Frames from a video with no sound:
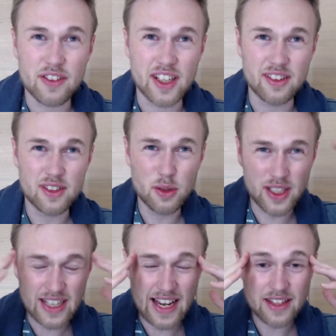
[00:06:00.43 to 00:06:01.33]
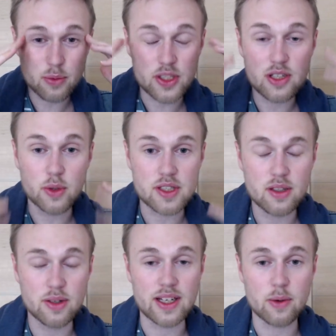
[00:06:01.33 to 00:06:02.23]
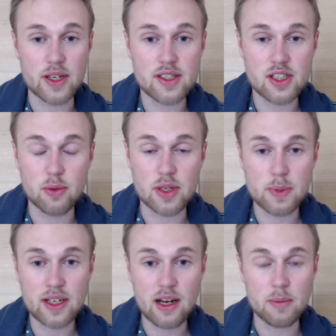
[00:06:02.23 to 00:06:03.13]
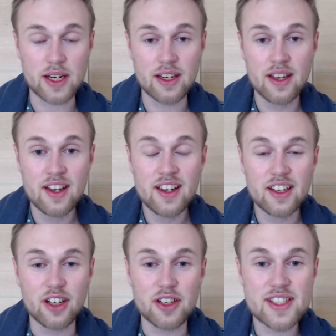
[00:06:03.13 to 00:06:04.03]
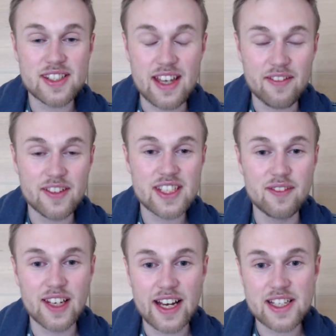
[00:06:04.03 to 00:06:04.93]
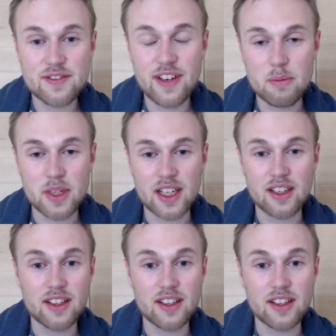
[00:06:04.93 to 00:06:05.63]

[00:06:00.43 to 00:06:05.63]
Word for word: And in doing that, what she was doing was she becoming, you know, the civilized feminine.